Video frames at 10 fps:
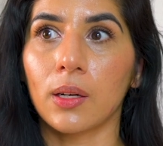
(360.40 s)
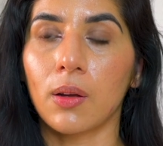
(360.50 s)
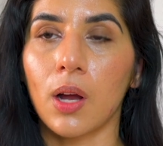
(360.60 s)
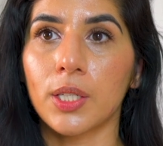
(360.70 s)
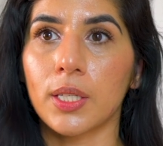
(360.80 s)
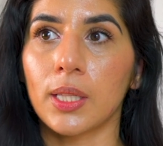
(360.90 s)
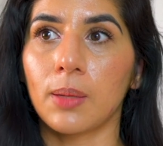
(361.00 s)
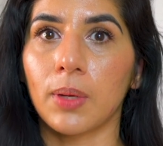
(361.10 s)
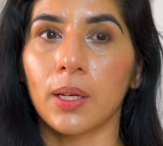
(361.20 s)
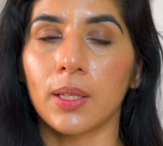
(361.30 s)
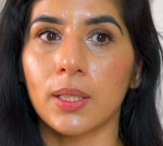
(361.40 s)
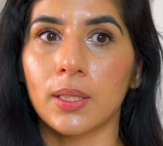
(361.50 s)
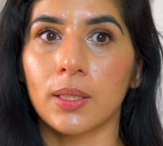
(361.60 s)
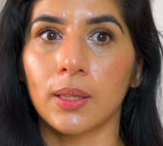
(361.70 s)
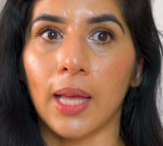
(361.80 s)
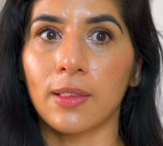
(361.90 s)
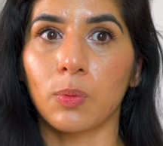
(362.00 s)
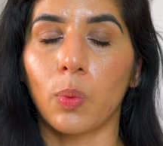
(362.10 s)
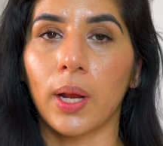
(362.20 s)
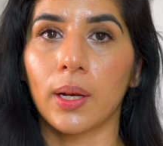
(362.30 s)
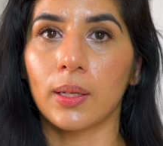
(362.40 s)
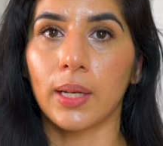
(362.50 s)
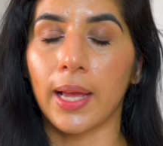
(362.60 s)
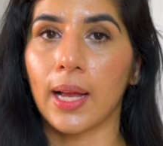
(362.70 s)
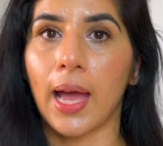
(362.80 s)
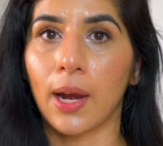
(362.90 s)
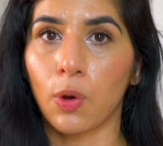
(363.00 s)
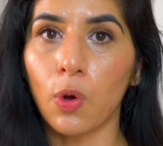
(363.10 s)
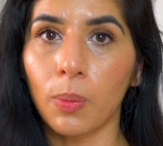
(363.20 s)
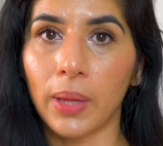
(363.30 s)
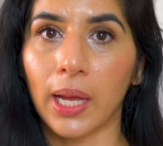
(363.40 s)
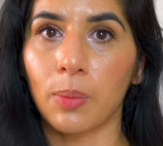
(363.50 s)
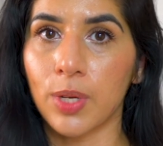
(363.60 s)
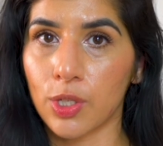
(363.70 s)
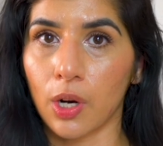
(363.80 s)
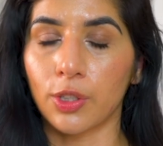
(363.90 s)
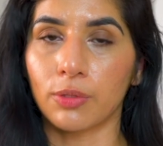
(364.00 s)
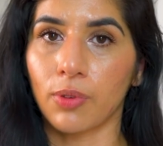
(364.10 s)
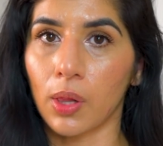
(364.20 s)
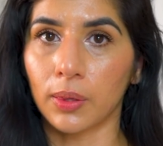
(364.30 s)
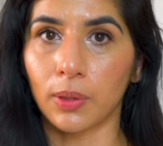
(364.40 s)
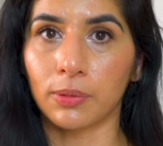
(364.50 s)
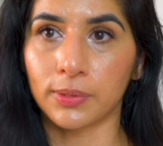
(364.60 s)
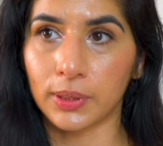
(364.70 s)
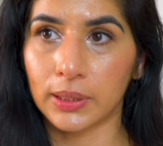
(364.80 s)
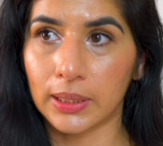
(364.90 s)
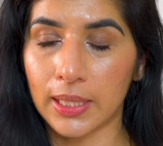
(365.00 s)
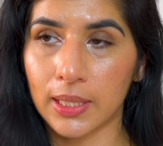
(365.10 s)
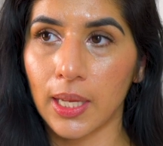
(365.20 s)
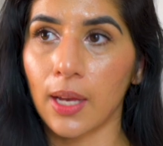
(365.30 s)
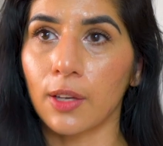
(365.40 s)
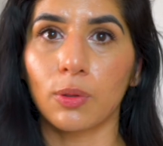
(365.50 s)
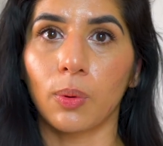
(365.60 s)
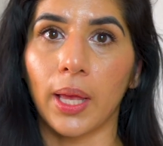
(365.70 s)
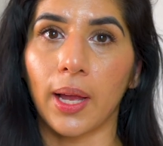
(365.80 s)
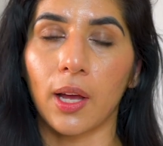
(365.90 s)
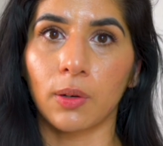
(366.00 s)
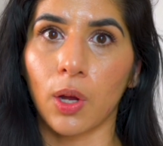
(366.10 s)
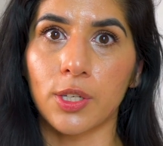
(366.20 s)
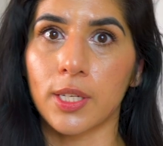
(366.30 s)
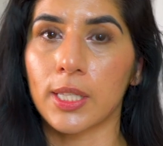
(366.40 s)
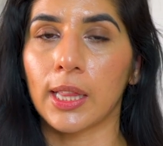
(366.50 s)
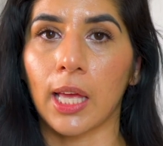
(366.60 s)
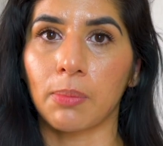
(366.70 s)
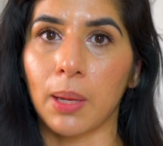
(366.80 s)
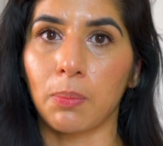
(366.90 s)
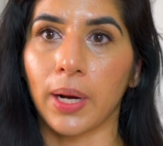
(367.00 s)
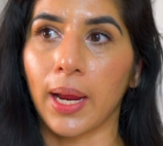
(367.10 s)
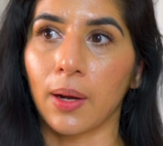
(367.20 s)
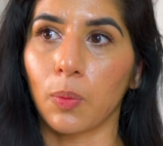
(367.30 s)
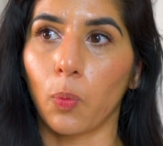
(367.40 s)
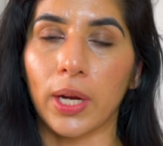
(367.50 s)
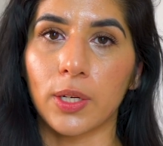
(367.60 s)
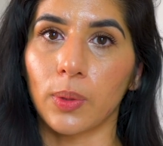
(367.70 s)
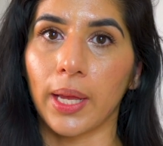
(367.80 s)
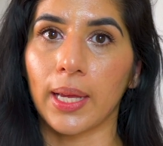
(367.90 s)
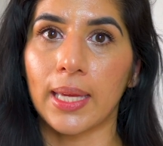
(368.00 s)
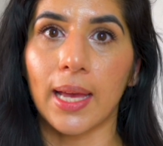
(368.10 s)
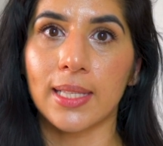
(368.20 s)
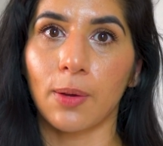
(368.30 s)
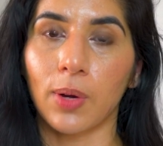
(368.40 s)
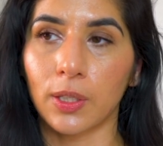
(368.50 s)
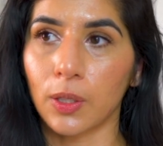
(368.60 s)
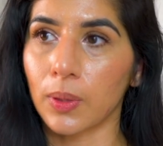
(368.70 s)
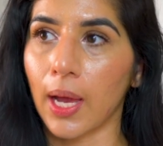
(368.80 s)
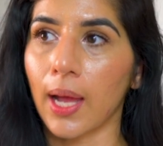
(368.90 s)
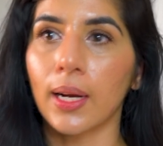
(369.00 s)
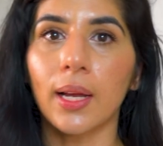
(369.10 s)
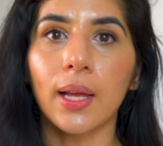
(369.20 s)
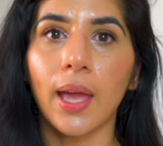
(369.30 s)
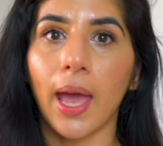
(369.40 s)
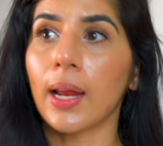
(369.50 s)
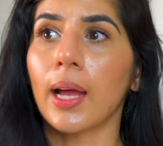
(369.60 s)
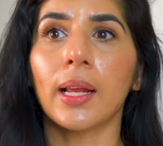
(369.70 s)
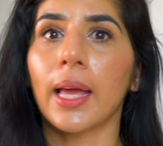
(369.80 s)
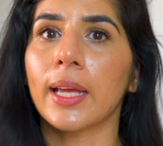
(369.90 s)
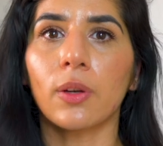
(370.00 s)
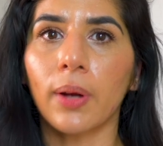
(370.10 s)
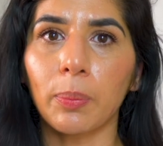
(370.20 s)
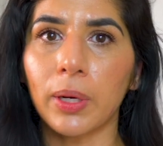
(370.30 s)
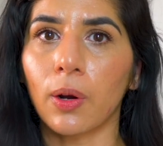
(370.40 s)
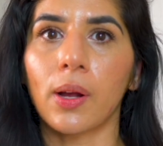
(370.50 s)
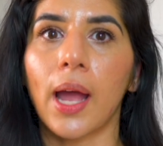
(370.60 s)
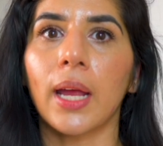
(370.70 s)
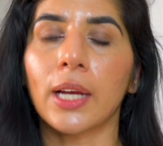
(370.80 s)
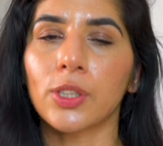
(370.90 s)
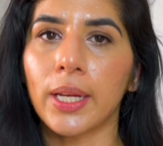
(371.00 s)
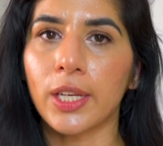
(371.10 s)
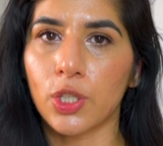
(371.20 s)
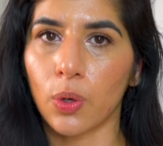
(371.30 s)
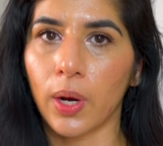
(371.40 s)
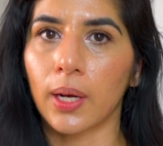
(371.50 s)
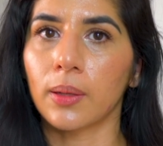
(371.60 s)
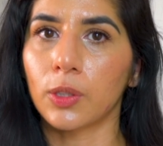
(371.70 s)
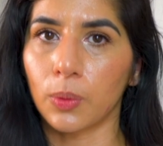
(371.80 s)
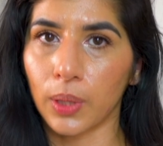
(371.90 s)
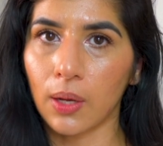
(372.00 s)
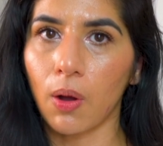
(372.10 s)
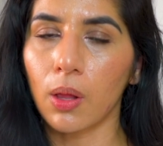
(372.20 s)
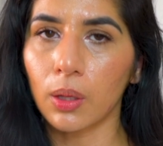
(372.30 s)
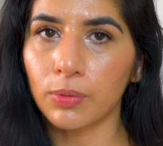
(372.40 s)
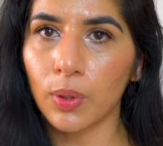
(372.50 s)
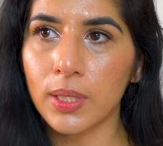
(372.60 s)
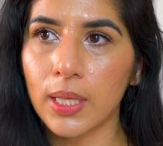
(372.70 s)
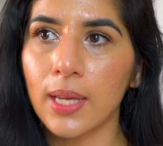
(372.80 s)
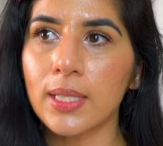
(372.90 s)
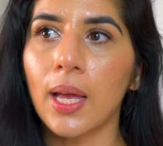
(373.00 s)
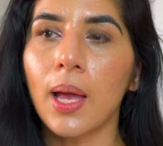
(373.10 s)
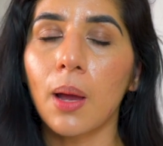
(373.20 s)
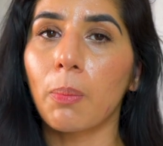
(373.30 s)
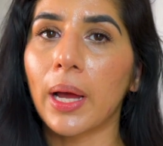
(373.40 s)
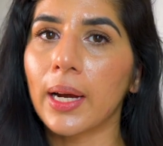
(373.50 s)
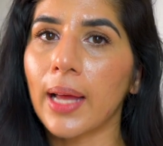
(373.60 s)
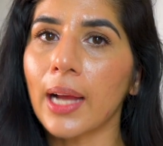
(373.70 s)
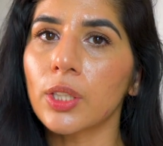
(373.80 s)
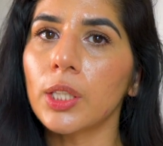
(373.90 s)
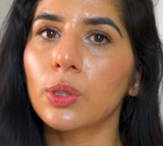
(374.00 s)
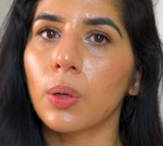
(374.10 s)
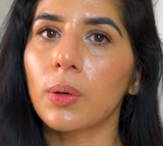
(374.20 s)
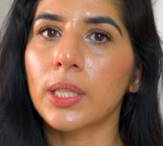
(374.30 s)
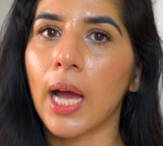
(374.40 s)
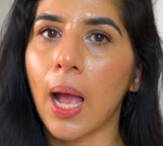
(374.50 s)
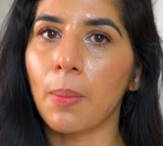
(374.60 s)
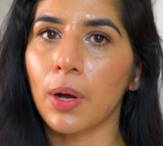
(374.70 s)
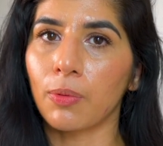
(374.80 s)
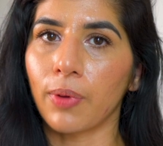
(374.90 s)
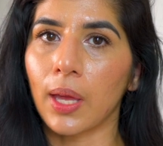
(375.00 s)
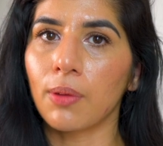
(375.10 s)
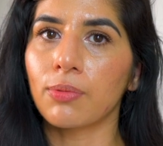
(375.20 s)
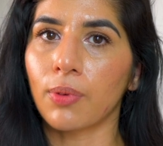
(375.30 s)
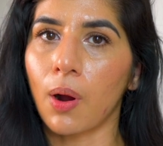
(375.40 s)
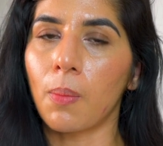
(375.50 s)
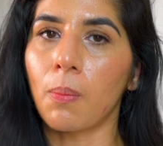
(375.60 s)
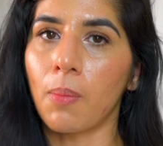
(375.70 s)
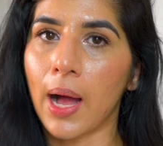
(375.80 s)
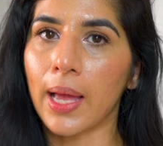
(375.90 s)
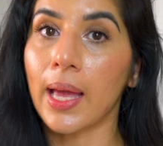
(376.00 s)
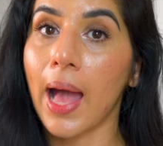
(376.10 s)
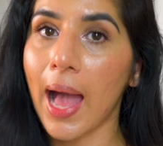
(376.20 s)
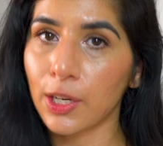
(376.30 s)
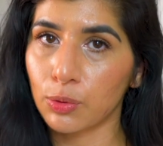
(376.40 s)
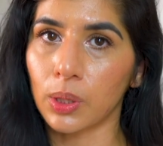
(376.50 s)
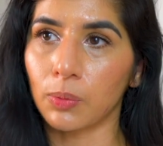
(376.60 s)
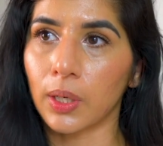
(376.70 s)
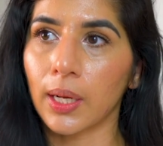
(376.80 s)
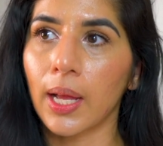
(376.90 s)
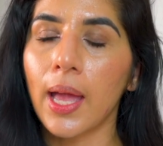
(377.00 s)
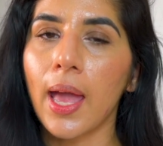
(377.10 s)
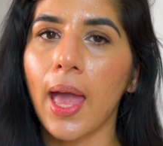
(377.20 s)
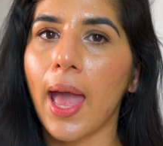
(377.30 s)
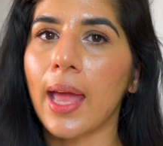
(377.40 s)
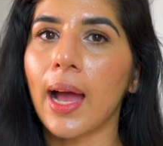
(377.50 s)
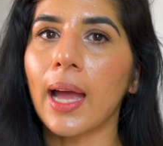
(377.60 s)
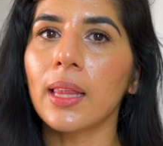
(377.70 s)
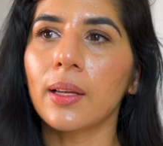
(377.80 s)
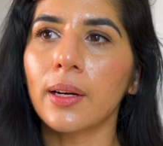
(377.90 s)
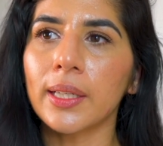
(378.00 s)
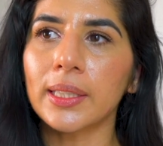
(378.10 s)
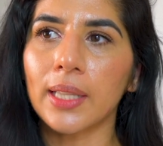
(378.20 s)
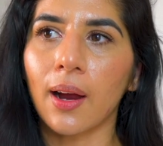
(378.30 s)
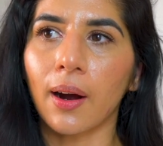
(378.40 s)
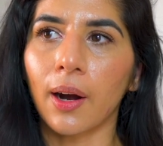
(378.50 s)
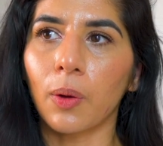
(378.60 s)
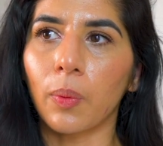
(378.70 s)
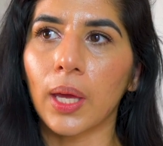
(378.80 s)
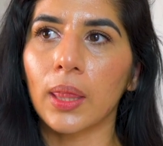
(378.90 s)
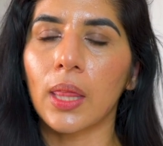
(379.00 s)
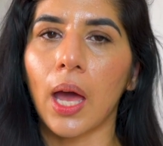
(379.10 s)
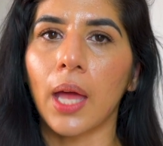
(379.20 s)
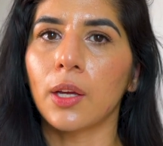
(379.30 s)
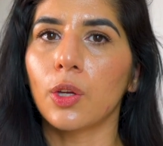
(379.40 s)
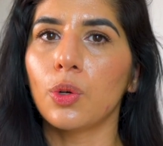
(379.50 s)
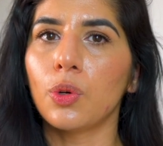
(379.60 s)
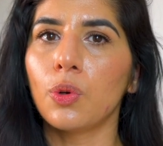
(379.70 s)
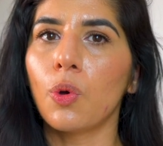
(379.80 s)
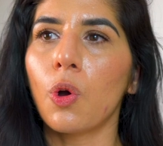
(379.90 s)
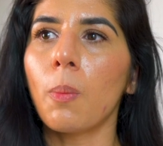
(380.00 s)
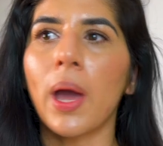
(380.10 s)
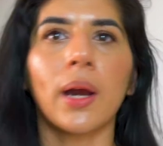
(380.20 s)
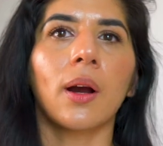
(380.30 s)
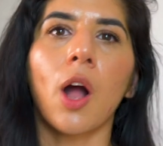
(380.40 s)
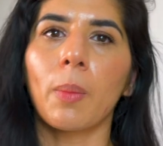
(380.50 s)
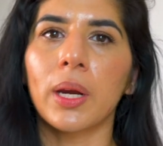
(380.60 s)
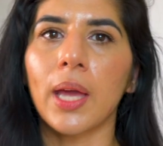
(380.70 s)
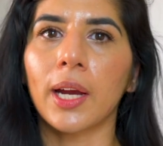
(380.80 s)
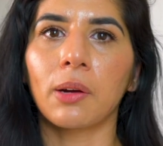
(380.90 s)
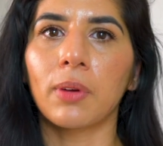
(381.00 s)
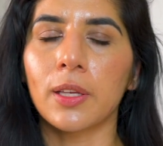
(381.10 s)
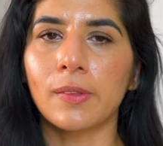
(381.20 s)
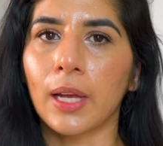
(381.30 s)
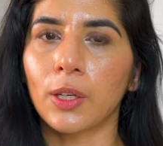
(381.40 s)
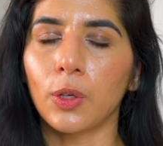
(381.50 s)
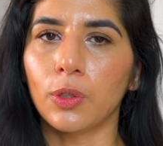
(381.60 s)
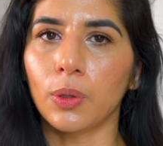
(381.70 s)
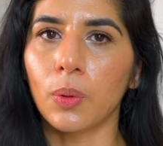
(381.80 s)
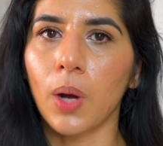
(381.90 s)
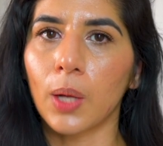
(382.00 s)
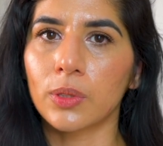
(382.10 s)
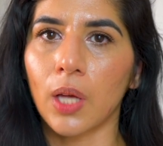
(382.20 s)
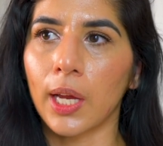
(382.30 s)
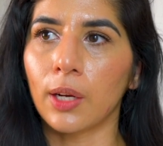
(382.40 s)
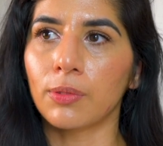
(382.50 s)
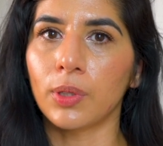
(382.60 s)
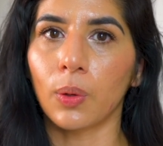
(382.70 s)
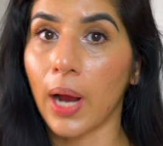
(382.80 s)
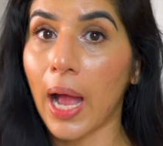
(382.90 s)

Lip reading: unconsciously, because that's what, like at home, like I'm in charge of all of these things. So like unconsciously, like my brain went to like, yes, I want to do that. And like, don't get me wrong, I actually enjoyed doing all of those things, but it actually took time away from my actual work. And I learned it the hard way that no matter how many activities that you do outside of your